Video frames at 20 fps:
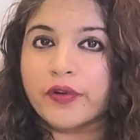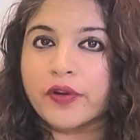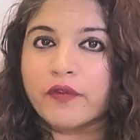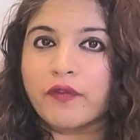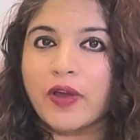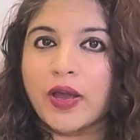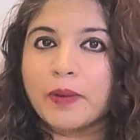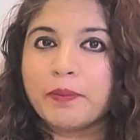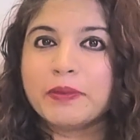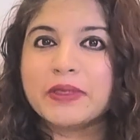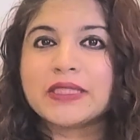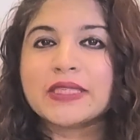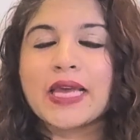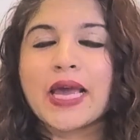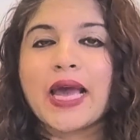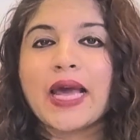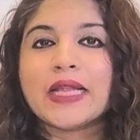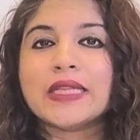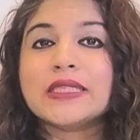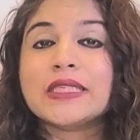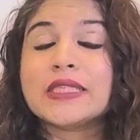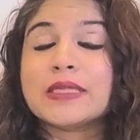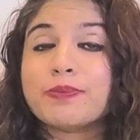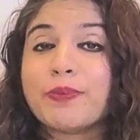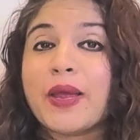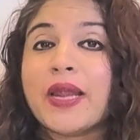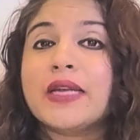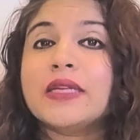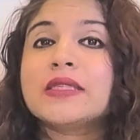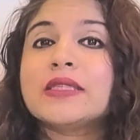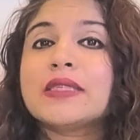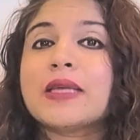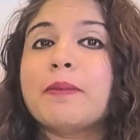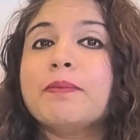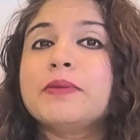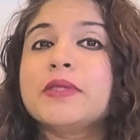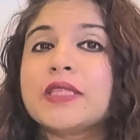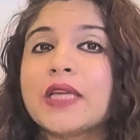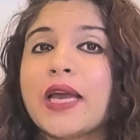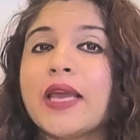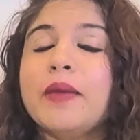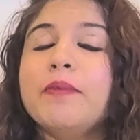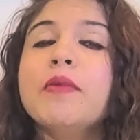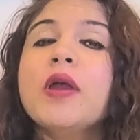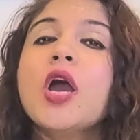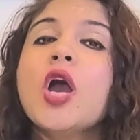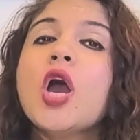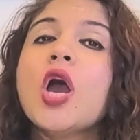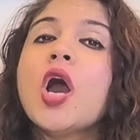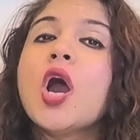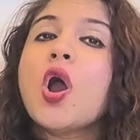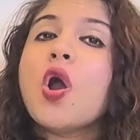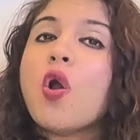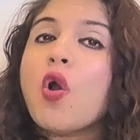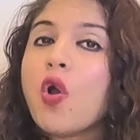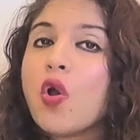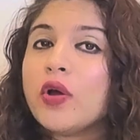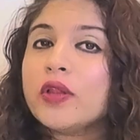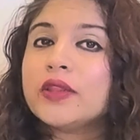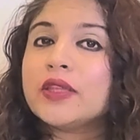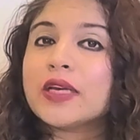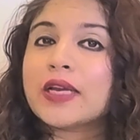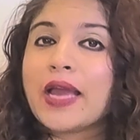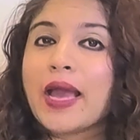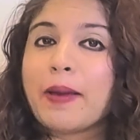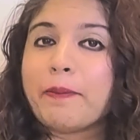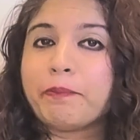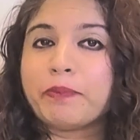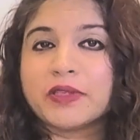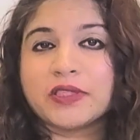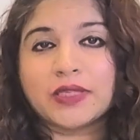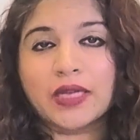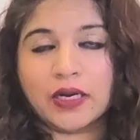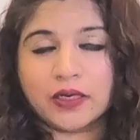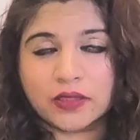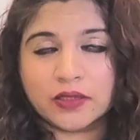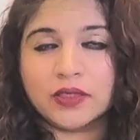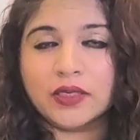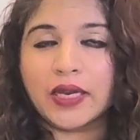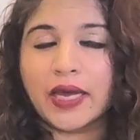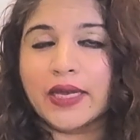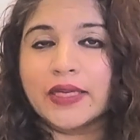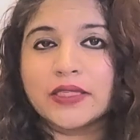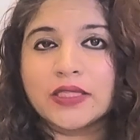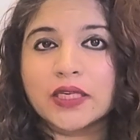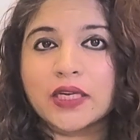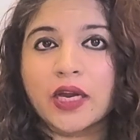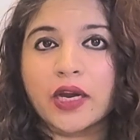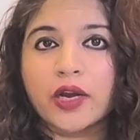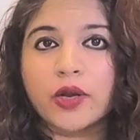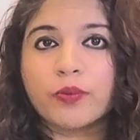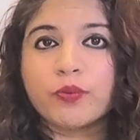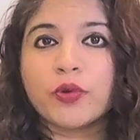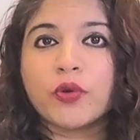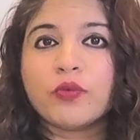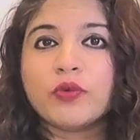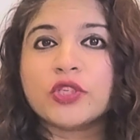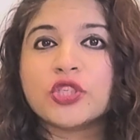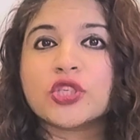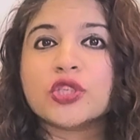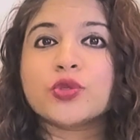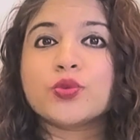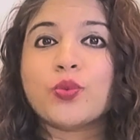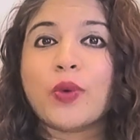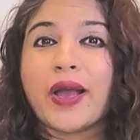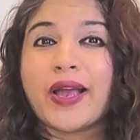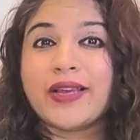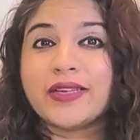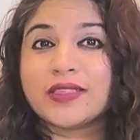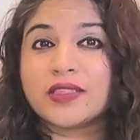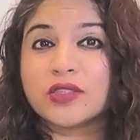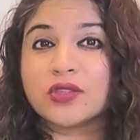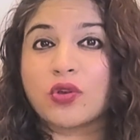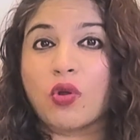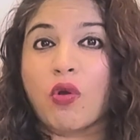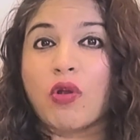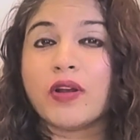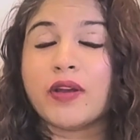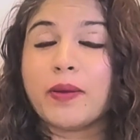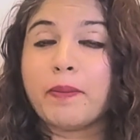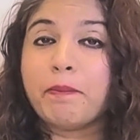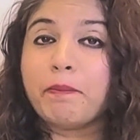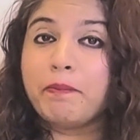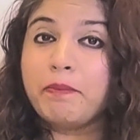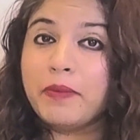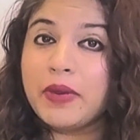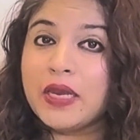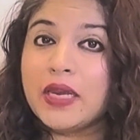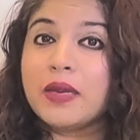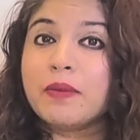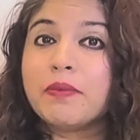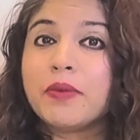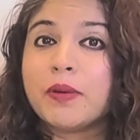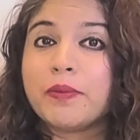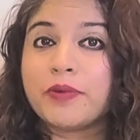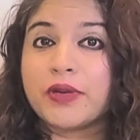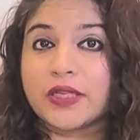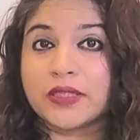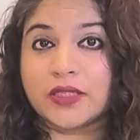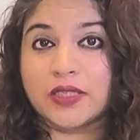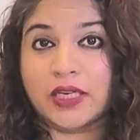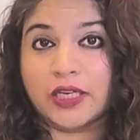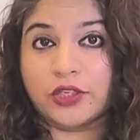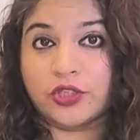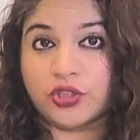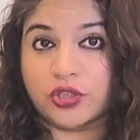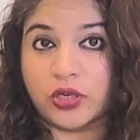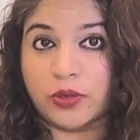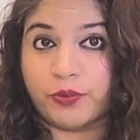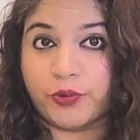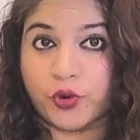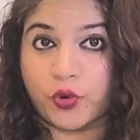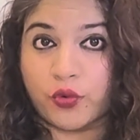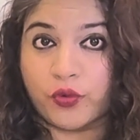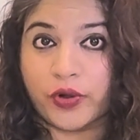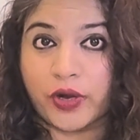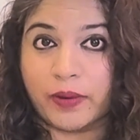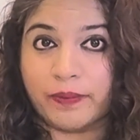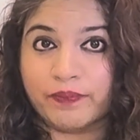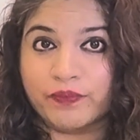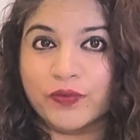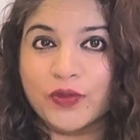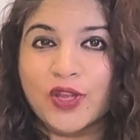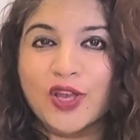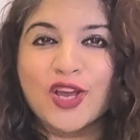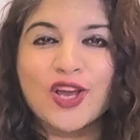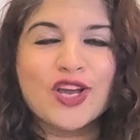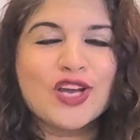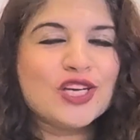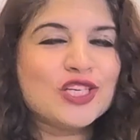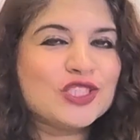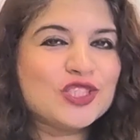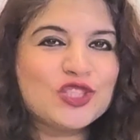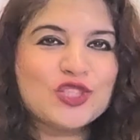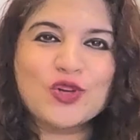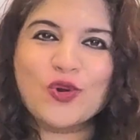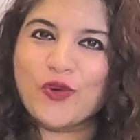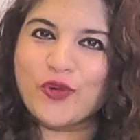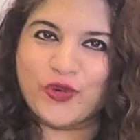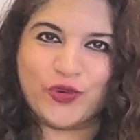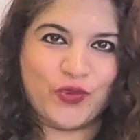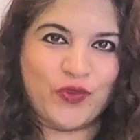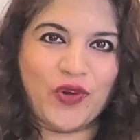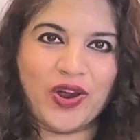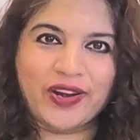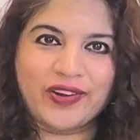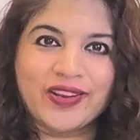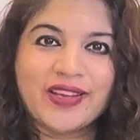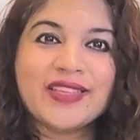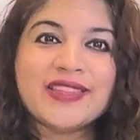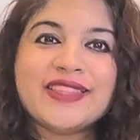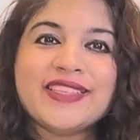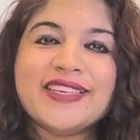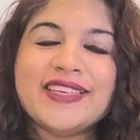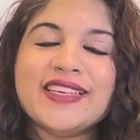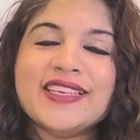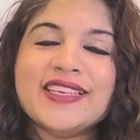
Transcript: requirements and spend some time on the campus, that is in IIT Kharagpur, which is why it is called a minimum residential program. Don't worry, the